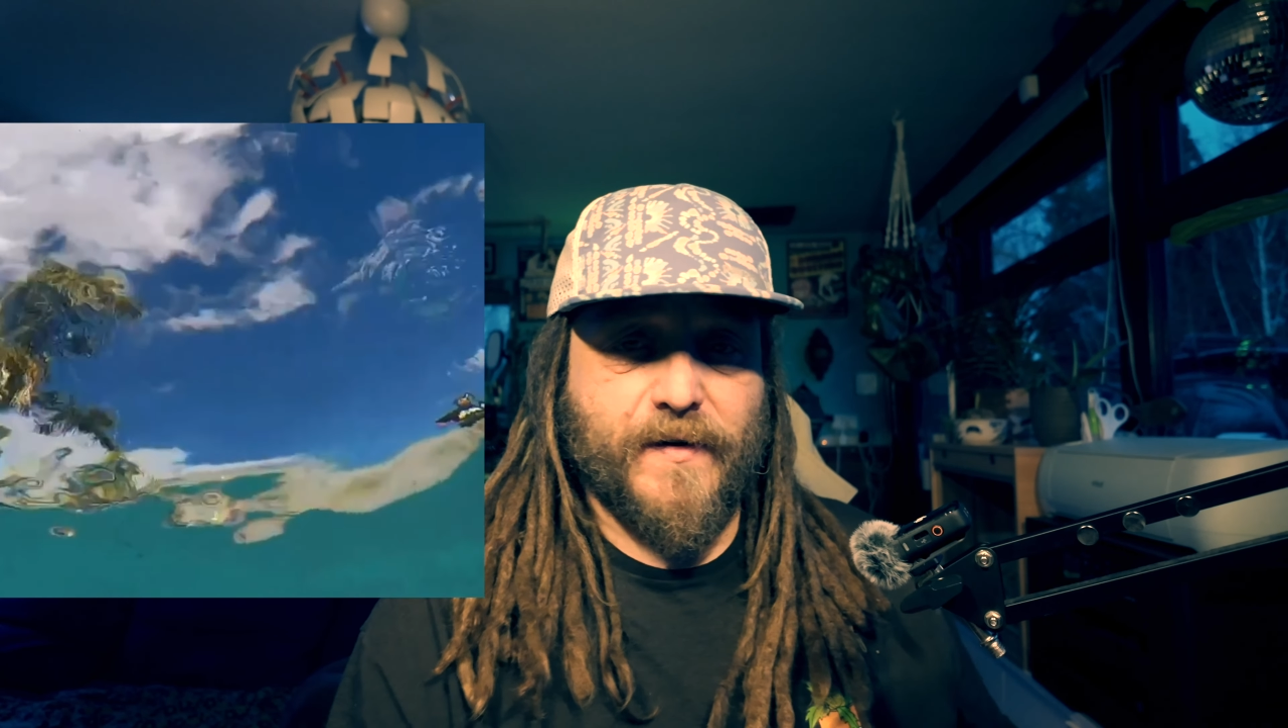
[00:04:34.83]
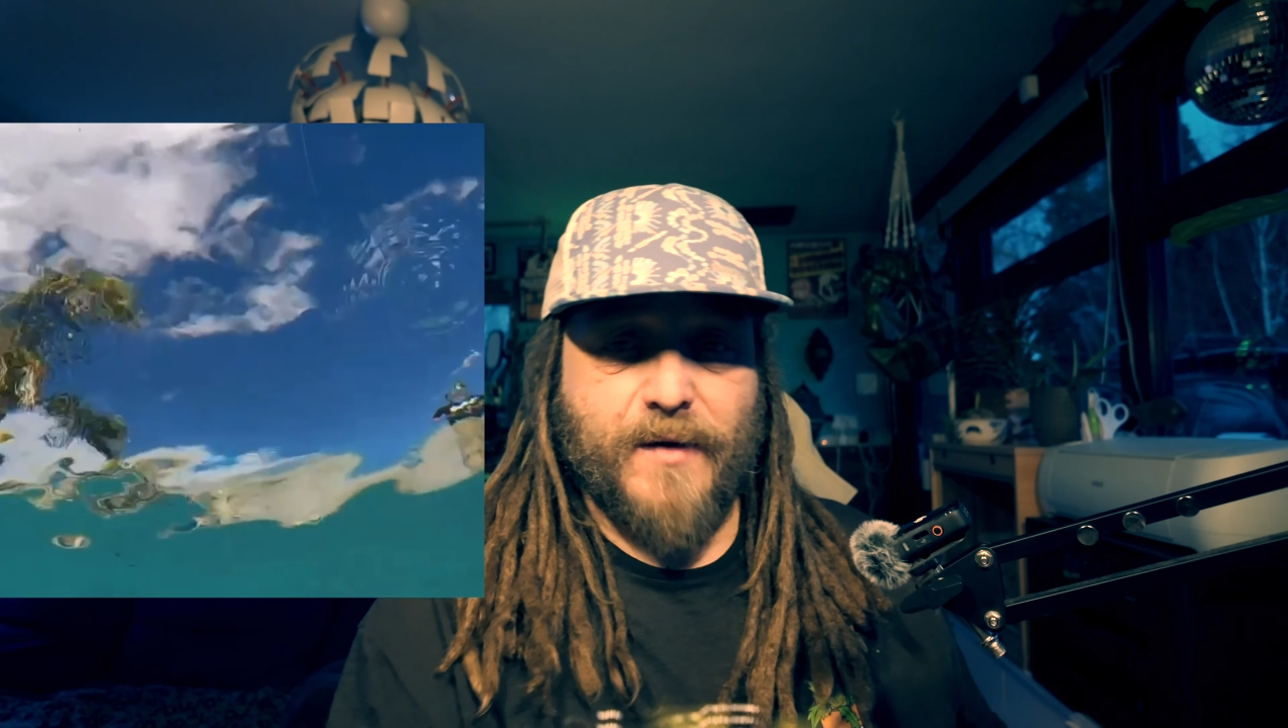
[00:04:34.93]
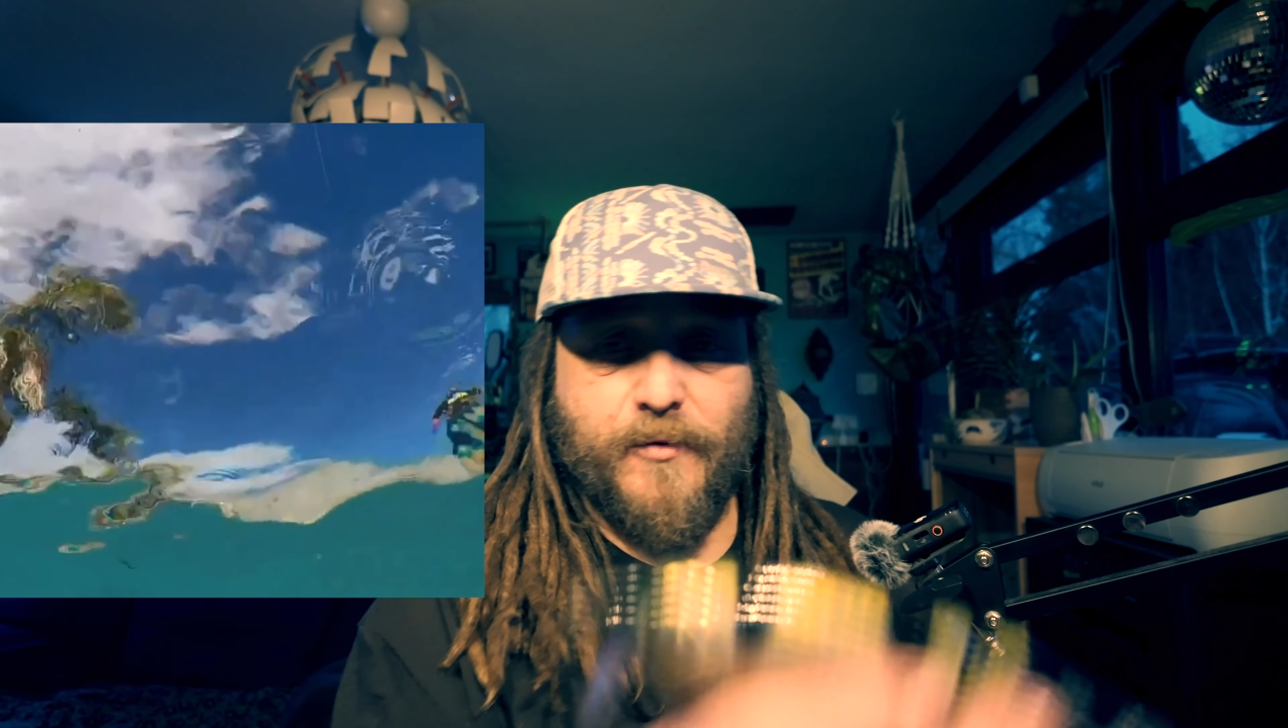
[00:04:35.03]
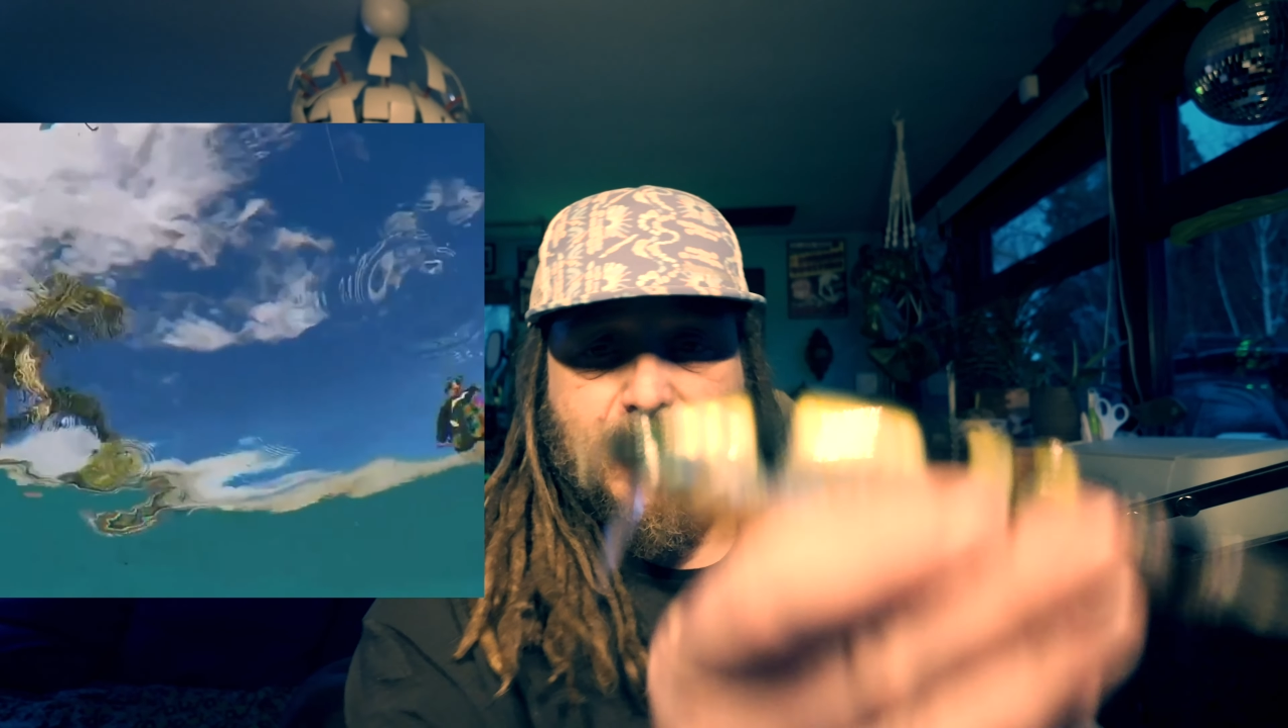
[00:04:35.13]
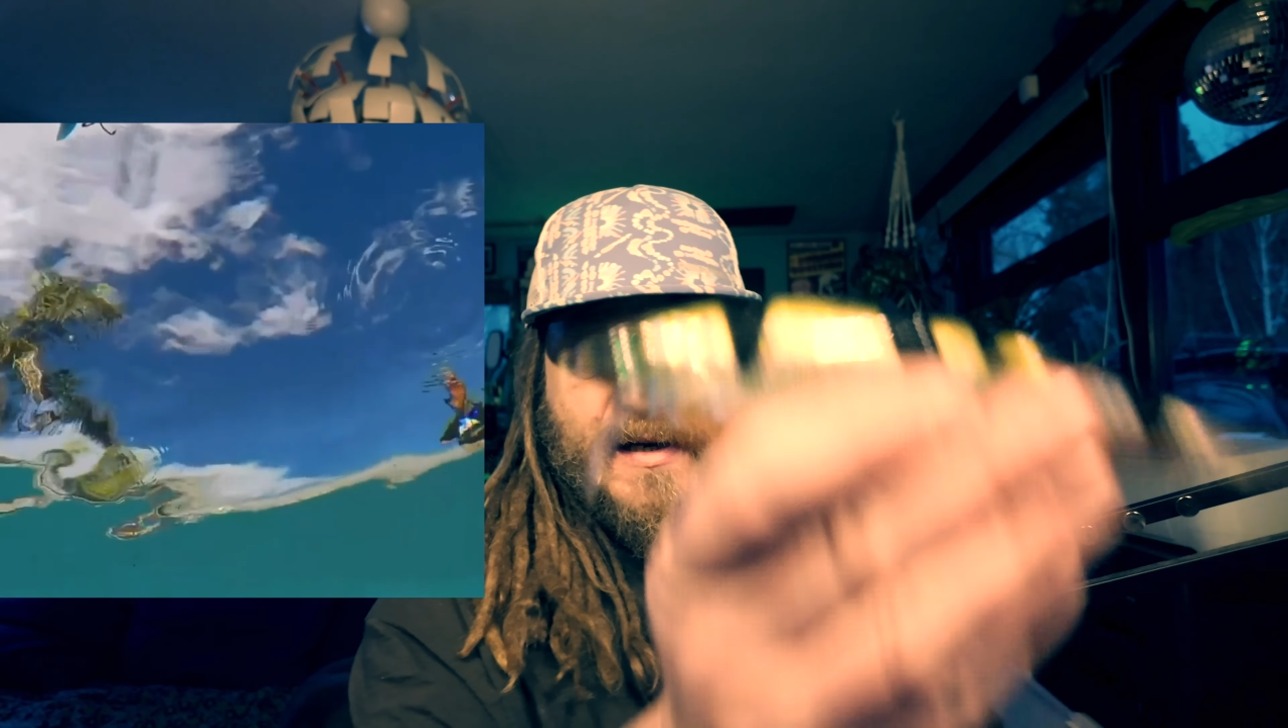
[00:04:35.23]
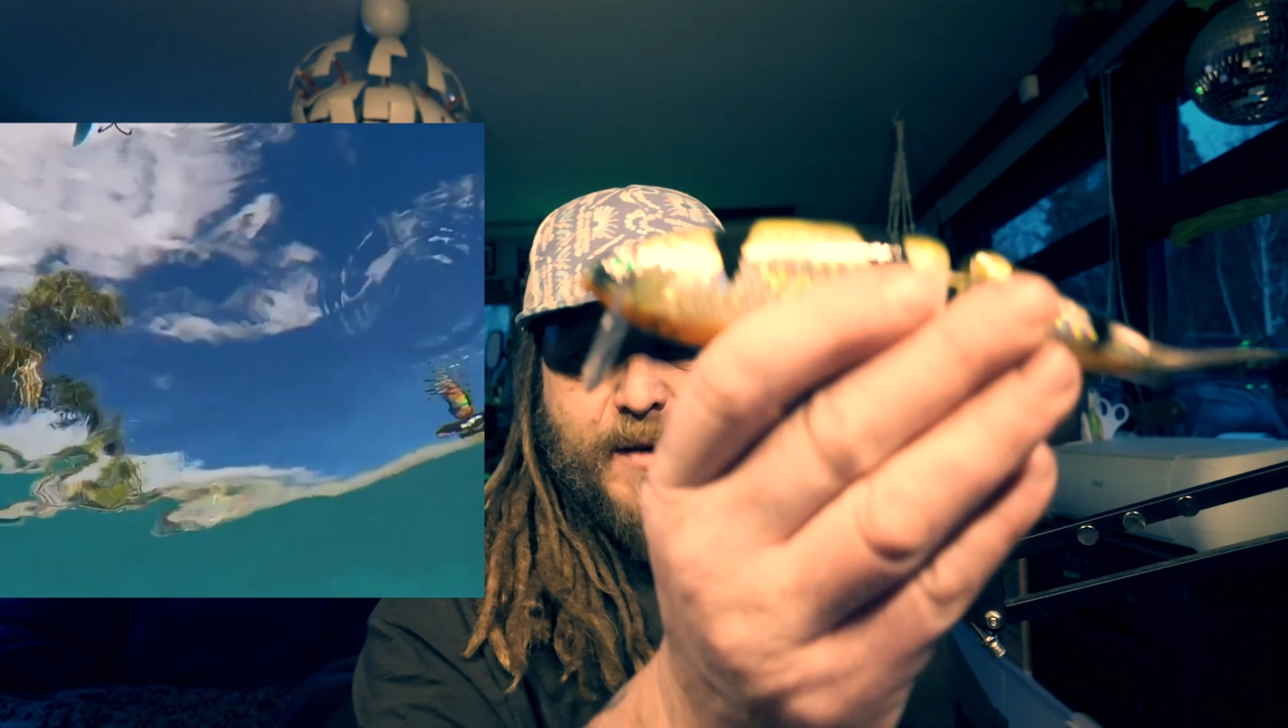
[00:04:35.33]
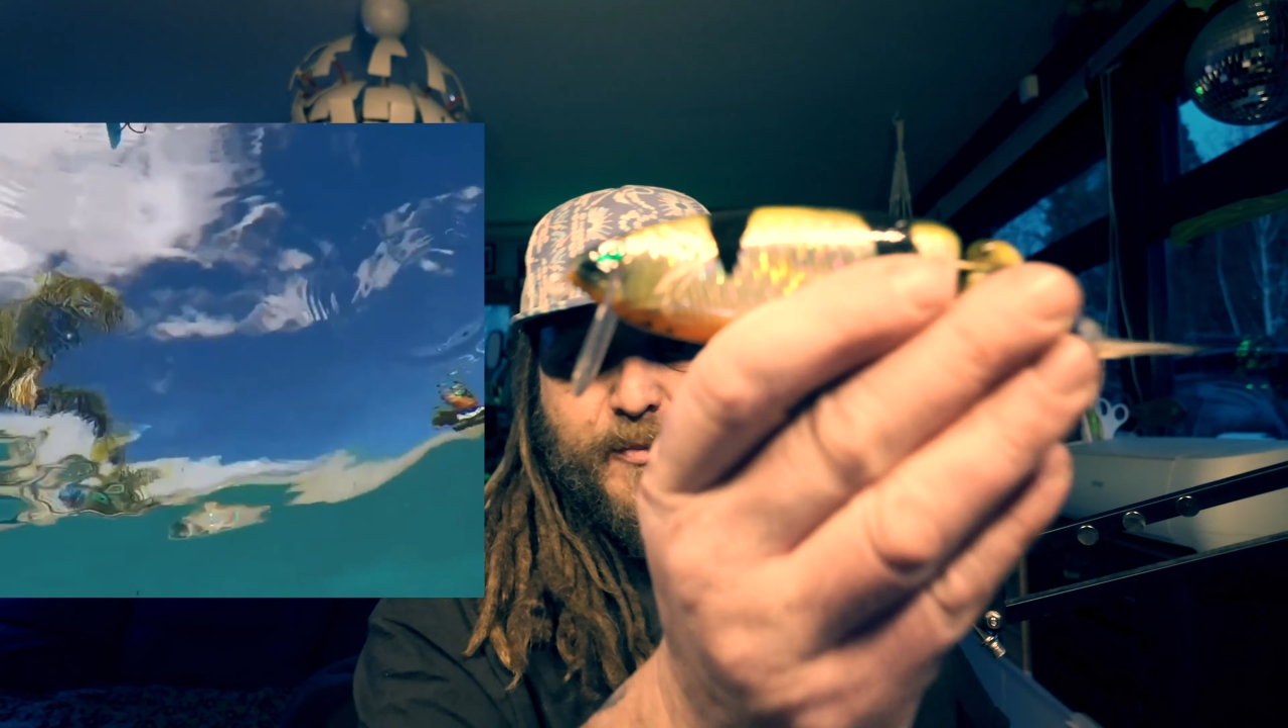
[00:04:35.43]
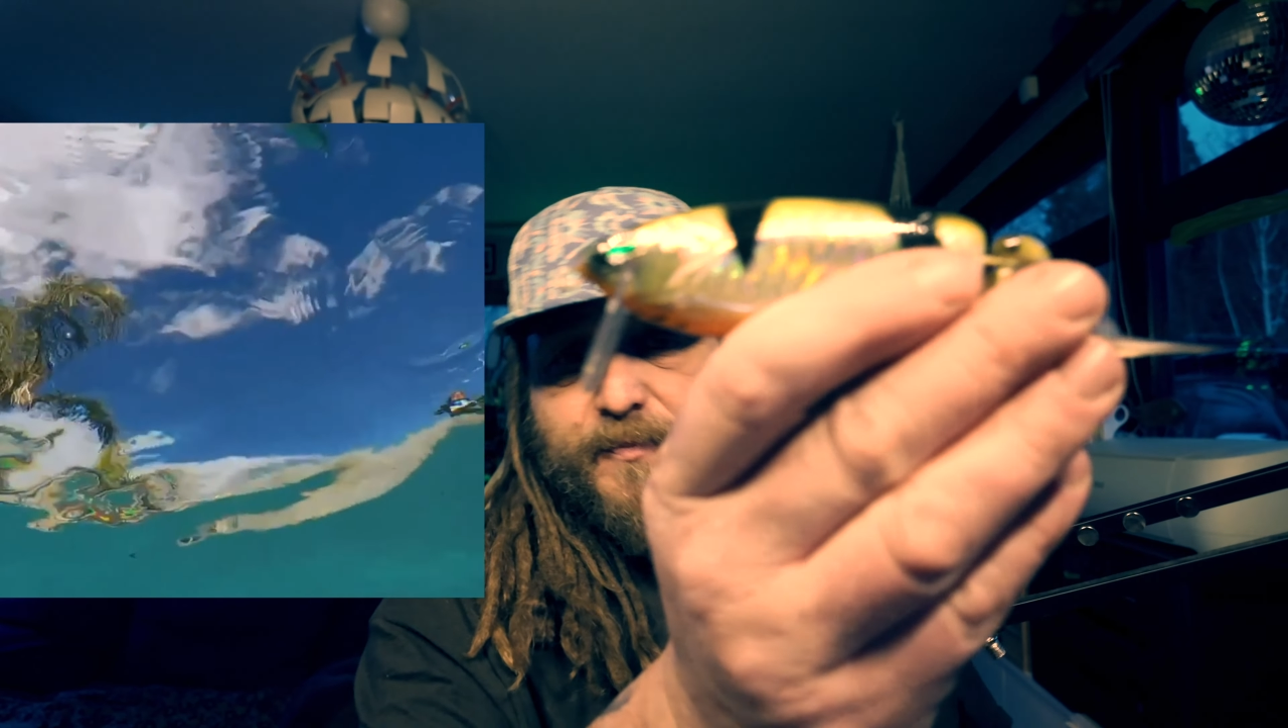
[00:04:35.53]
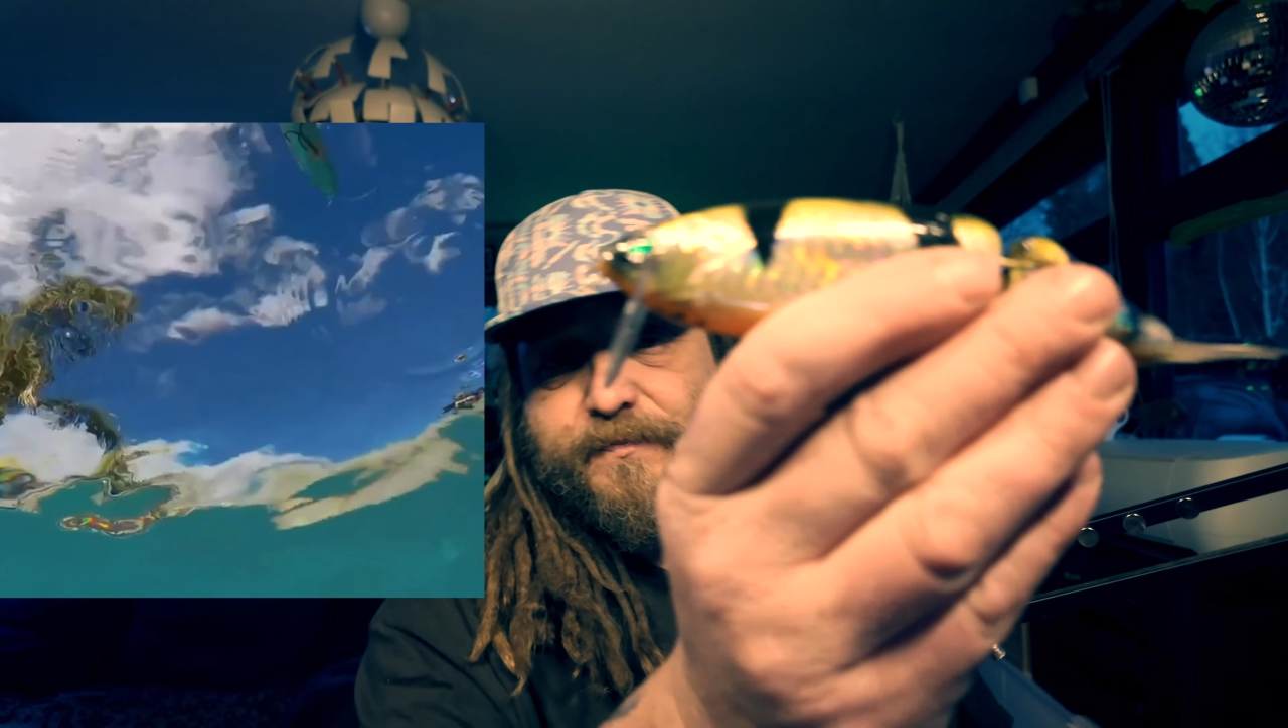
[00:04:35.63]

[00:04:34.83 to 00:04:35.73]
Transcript: them with the lip.